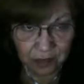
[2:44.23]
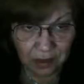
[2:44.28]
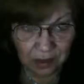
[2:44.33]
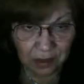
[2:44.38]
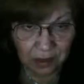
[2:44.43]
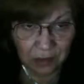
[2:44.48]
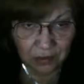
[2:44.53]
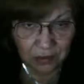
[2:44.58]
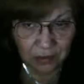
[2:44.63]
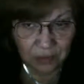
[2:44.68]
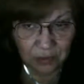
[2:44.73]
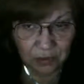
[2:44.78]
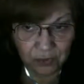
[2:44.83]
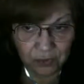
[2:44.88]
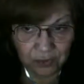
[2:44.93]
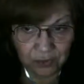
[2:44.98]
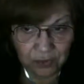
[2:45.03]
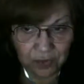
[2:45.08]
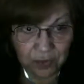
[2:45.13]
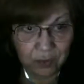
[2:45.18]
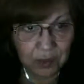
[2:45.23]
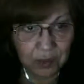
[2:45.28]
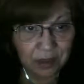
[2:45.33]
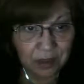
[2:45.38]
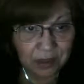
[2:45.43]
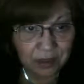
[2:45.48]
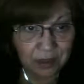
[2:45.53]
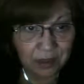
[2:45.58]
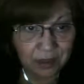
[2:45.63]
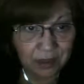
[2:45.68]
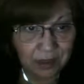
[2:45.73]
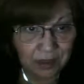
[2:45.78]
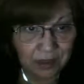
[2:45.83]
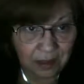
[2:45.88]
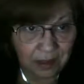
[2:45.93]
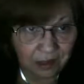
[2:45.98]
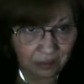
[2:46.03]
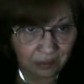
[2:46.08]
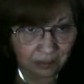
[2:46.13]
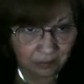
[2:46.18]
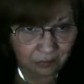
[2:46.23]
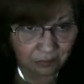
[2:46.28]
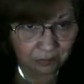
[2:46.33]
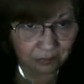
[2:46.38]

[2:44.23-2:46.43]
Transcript: And the first name is Dan.